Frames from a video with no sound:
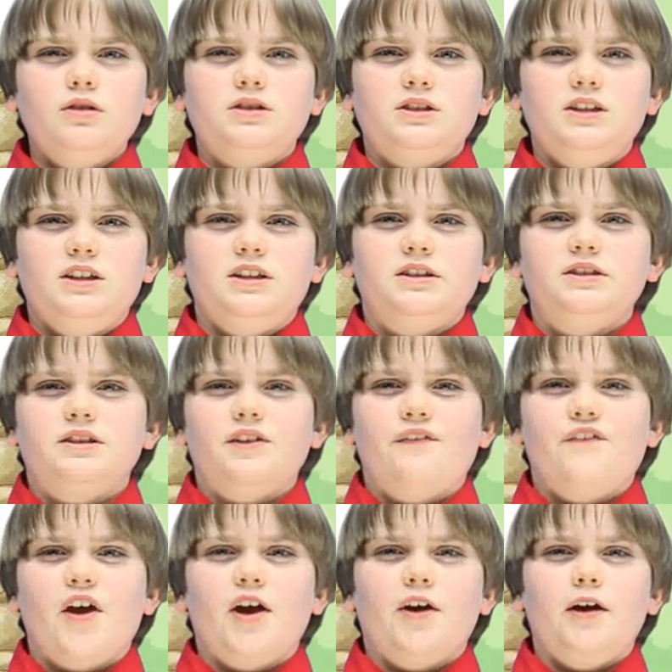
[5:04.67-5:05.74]
sees the
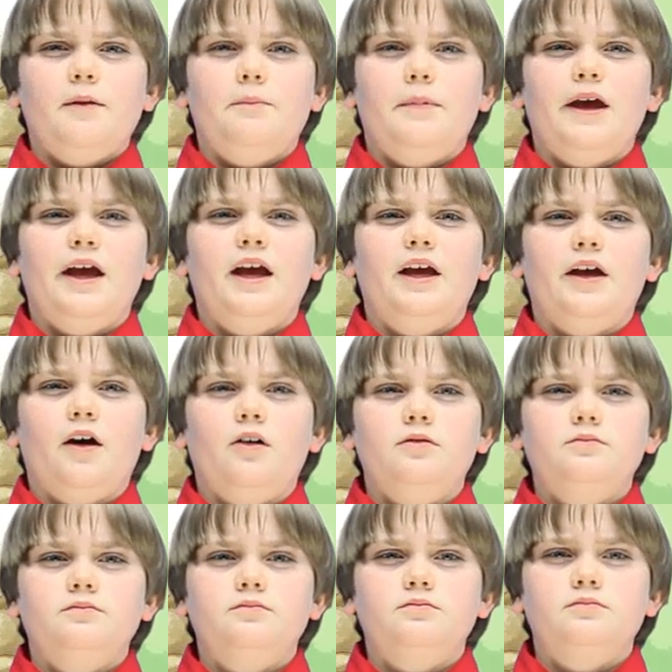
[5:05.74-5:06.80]
very big goat.
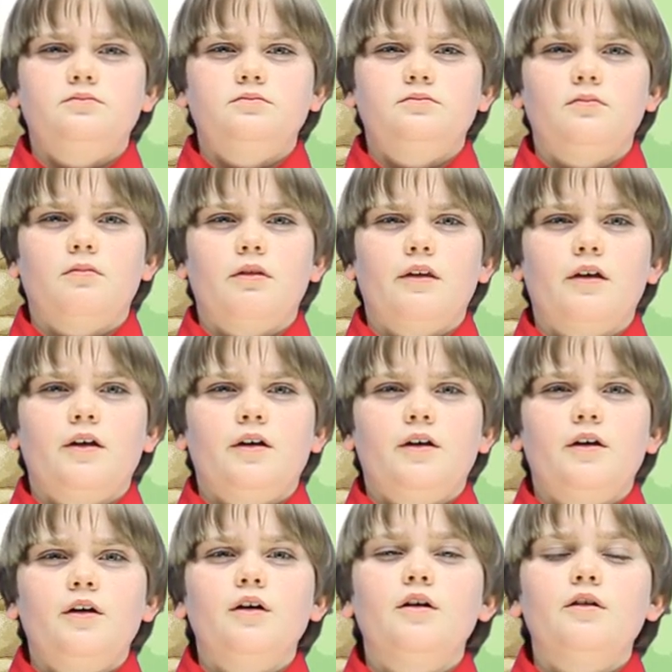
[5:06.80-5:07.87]

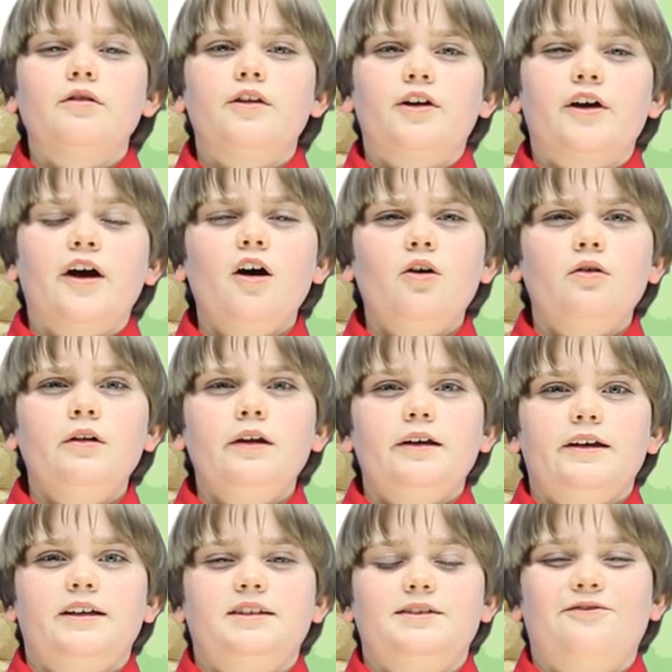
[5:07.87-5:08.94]
The goat
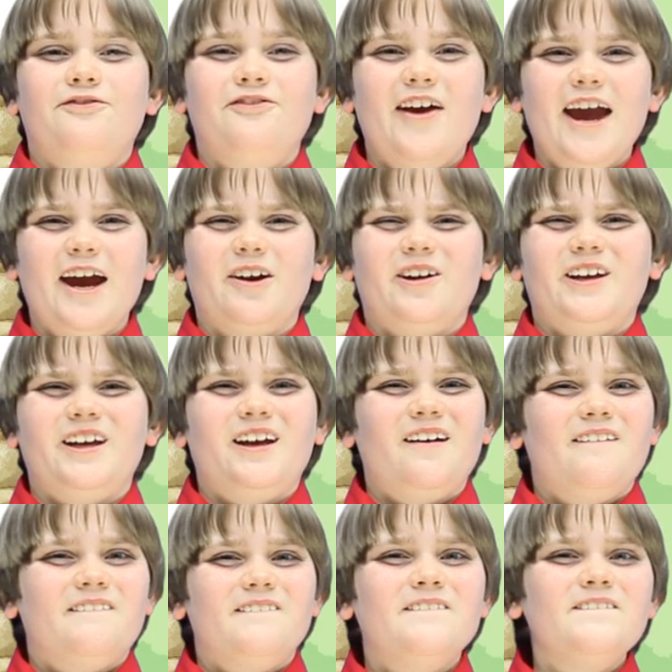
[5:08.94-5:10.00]
is very,
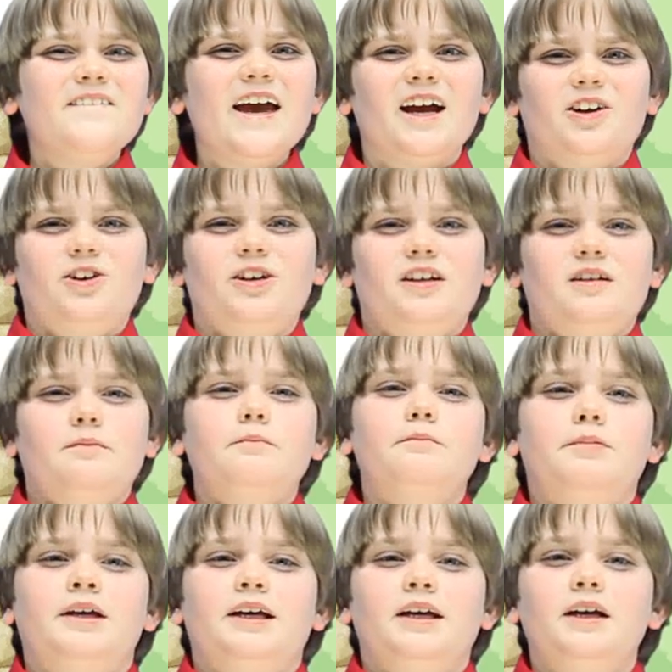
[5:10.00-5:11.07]
very
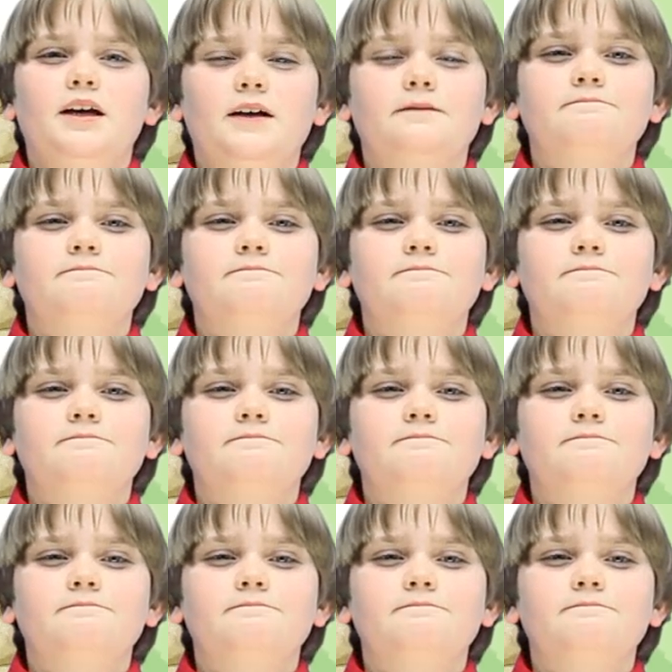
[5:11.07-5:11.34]
big.